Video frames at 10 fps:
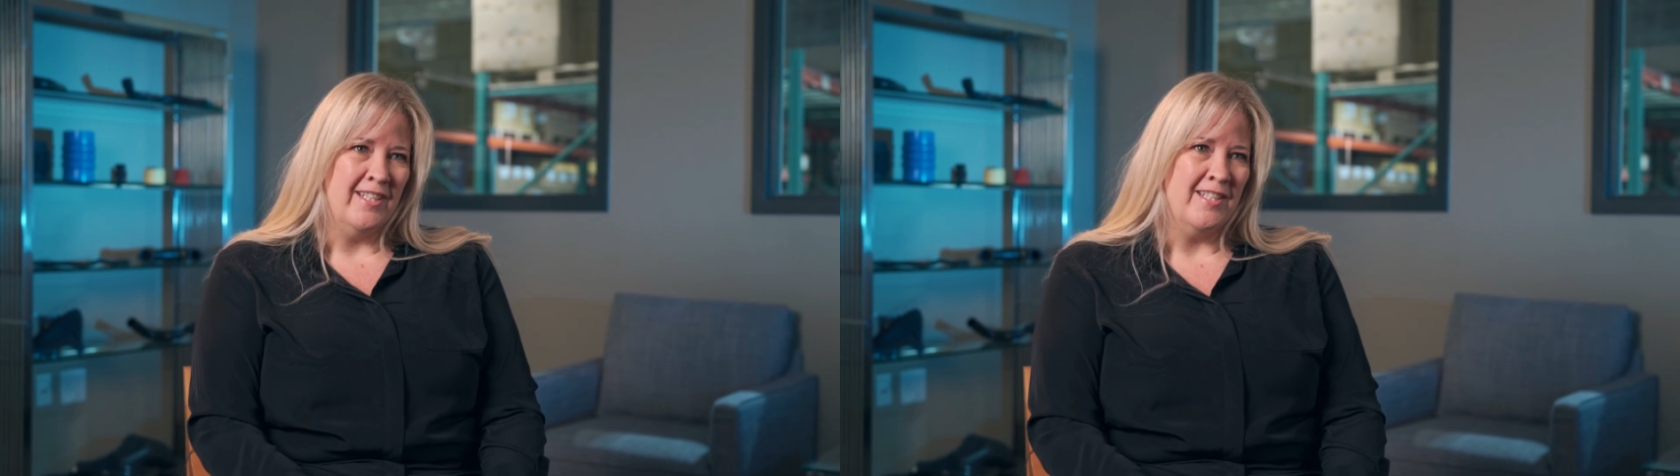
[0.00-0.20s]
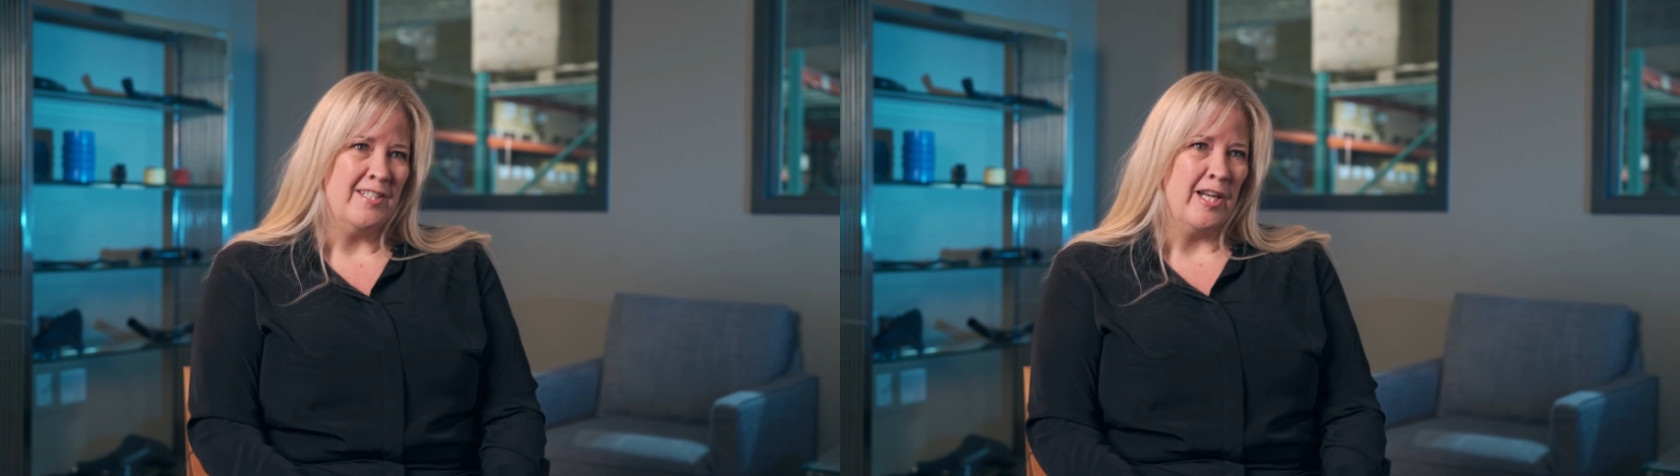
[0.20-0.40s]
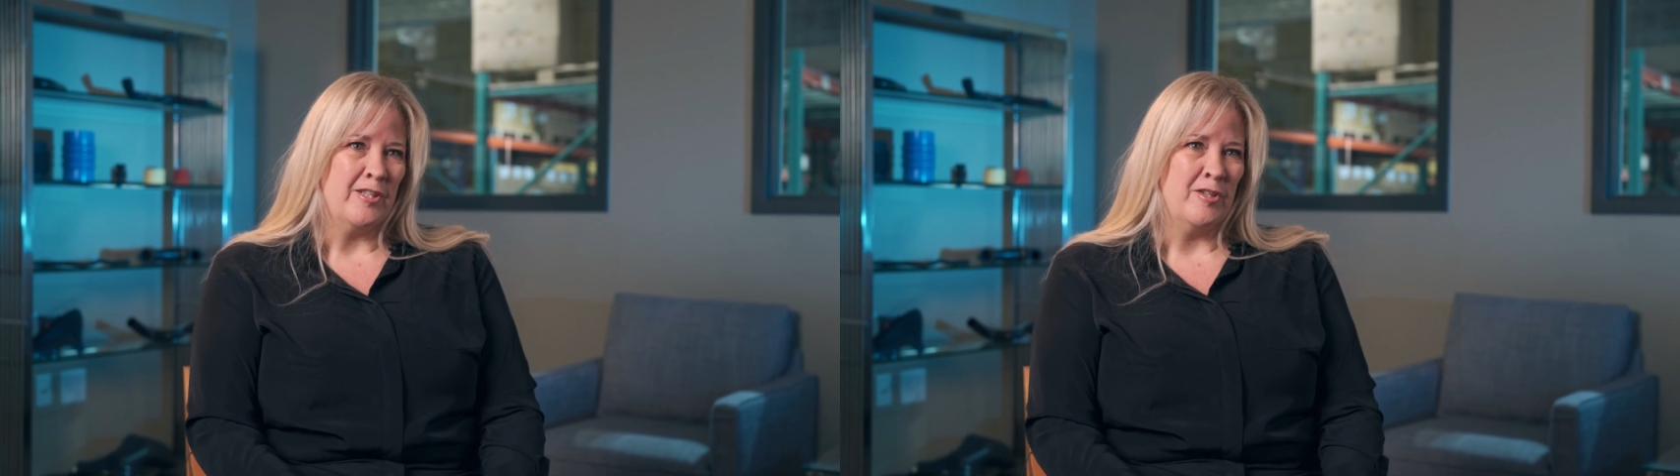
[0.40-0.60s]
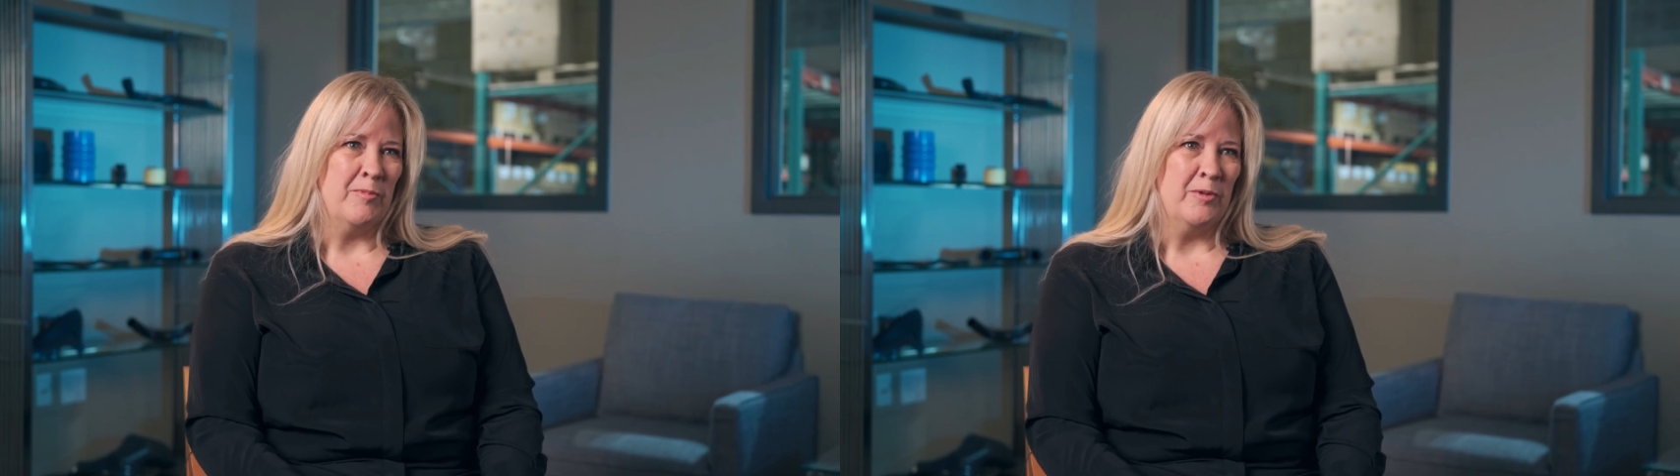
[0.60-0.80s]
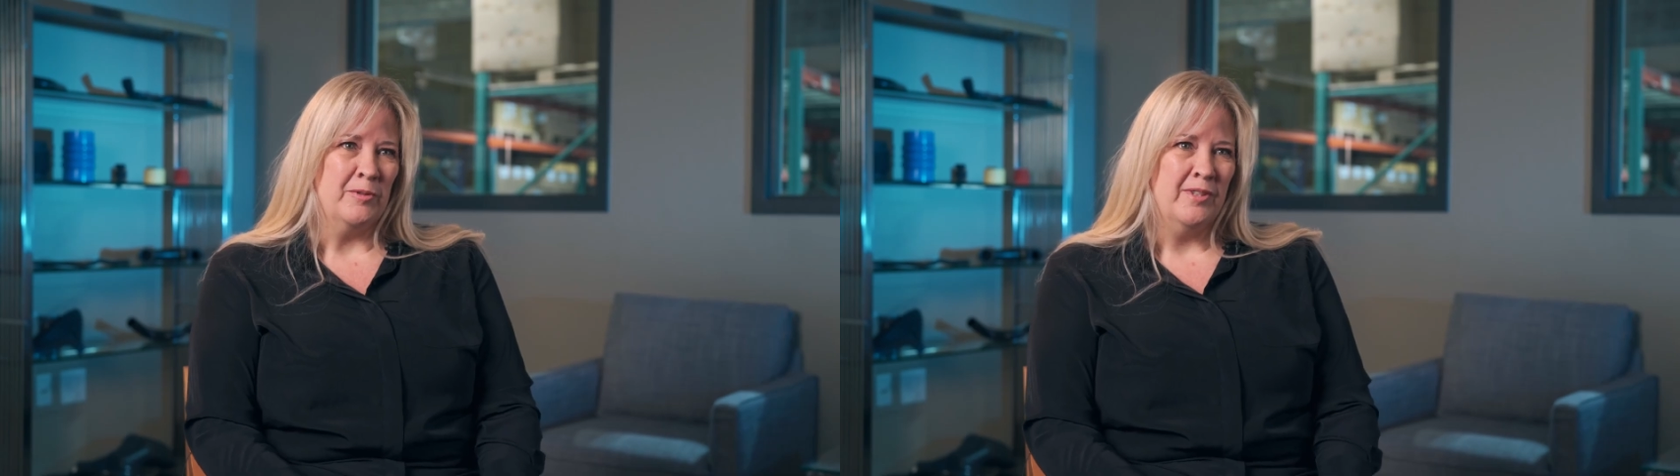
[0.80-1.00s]
injection
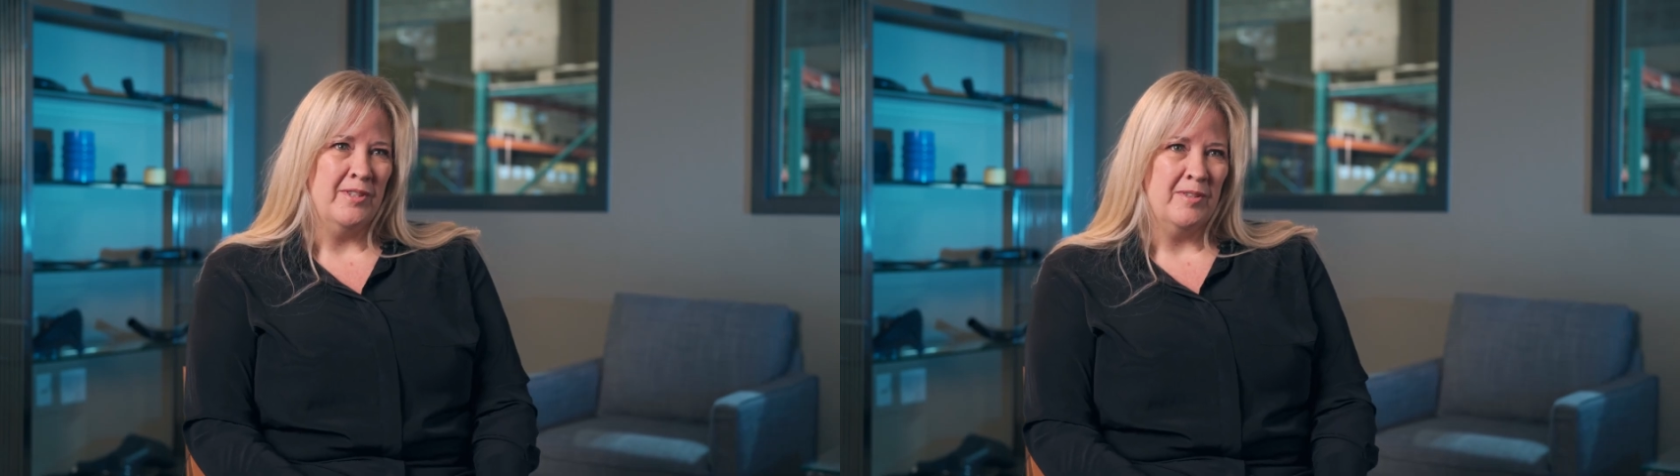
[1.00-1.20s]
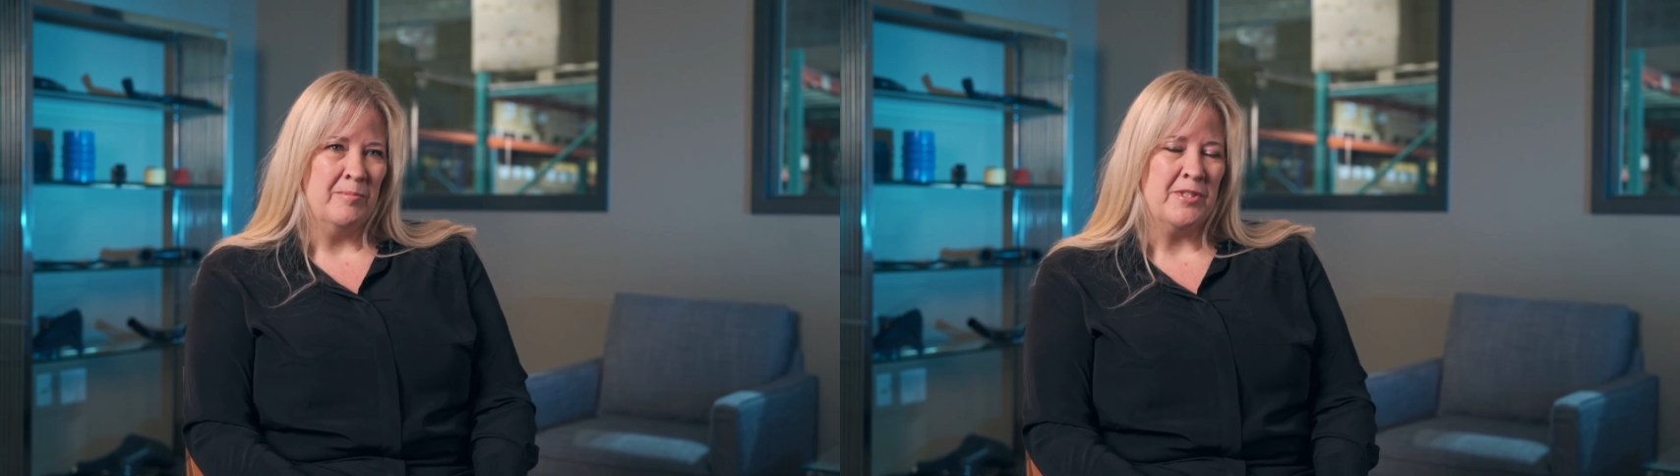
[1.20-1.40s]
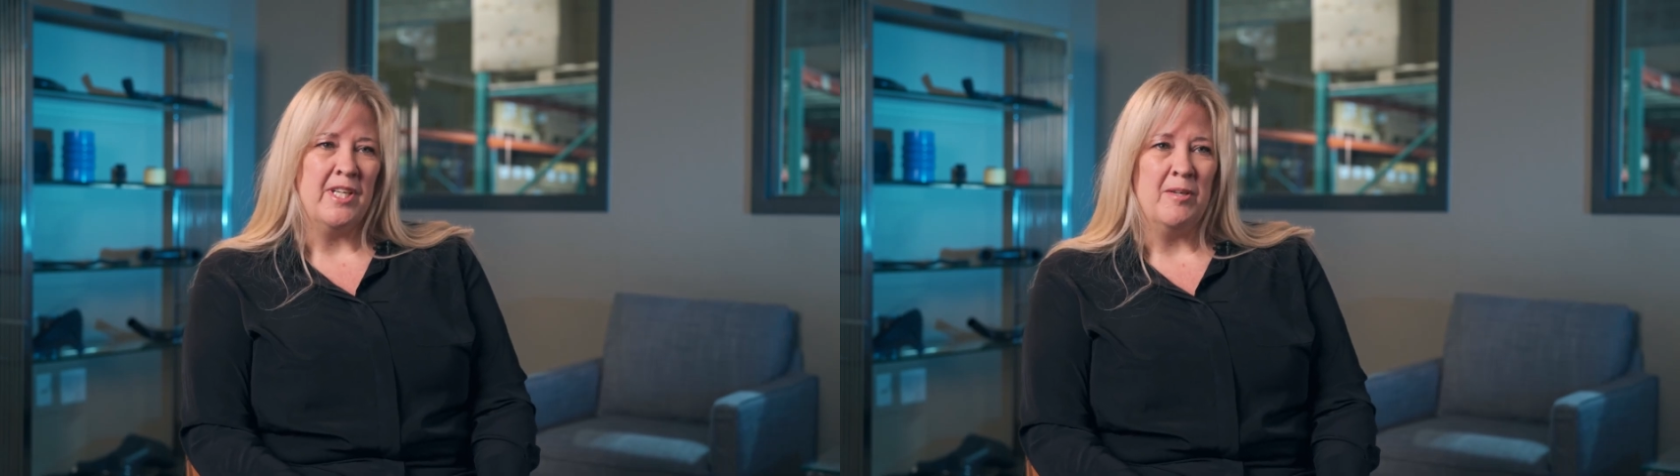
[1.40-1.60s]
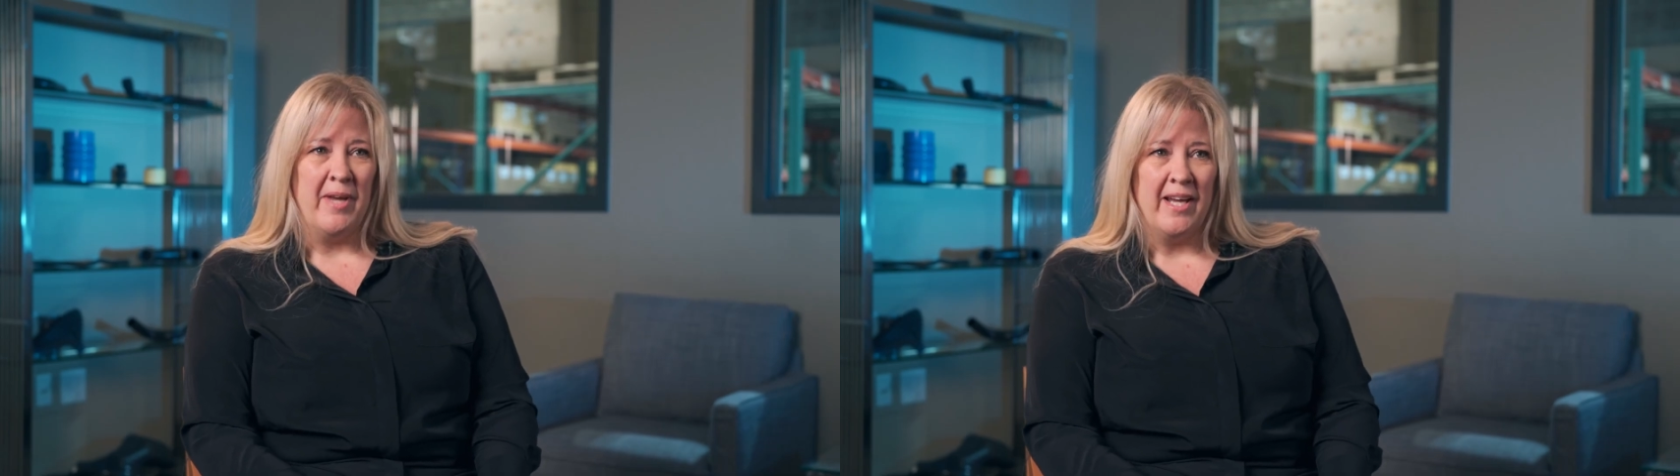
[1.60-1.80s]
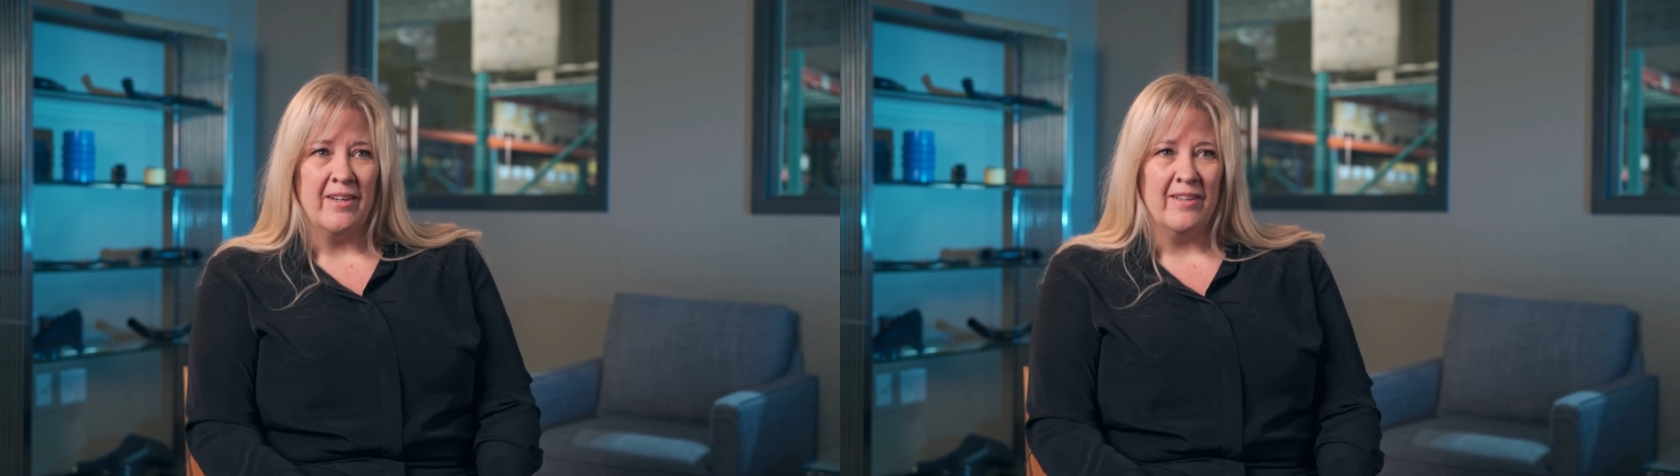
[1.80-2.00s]
mold machine
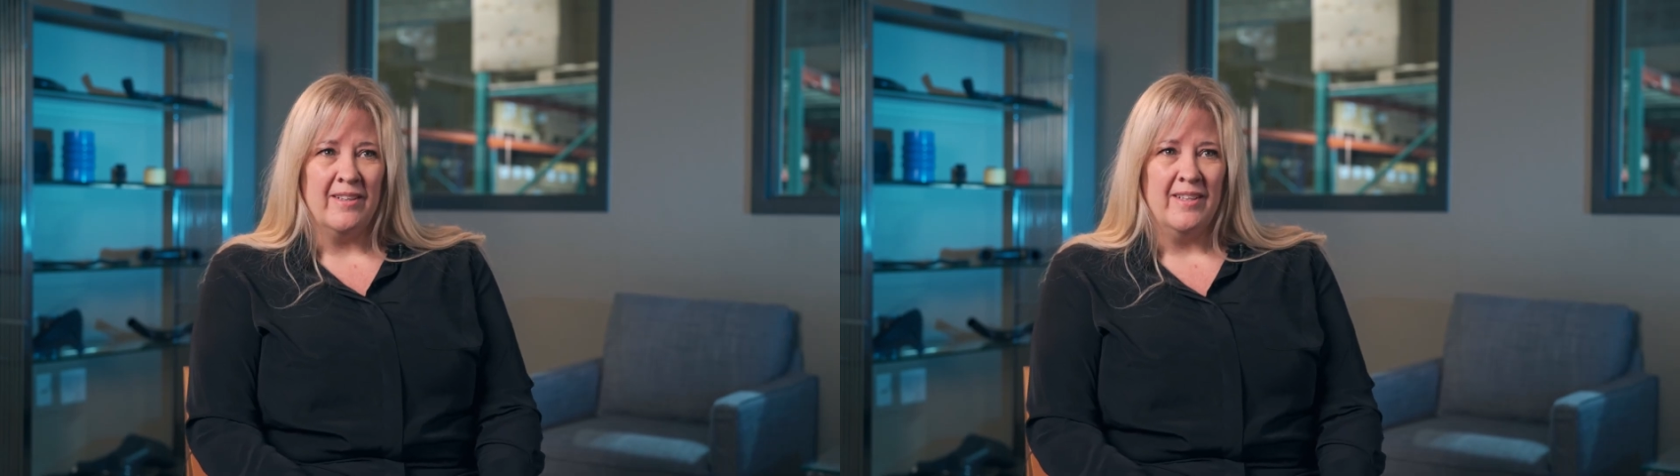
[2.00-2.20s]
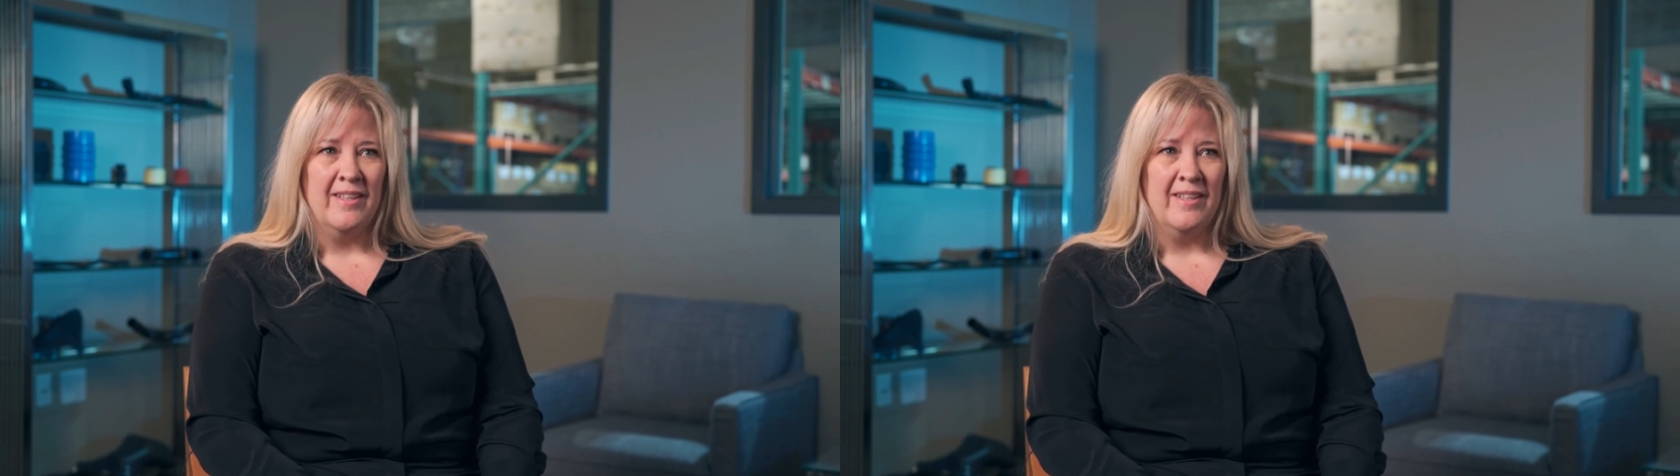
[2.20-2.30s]
maker.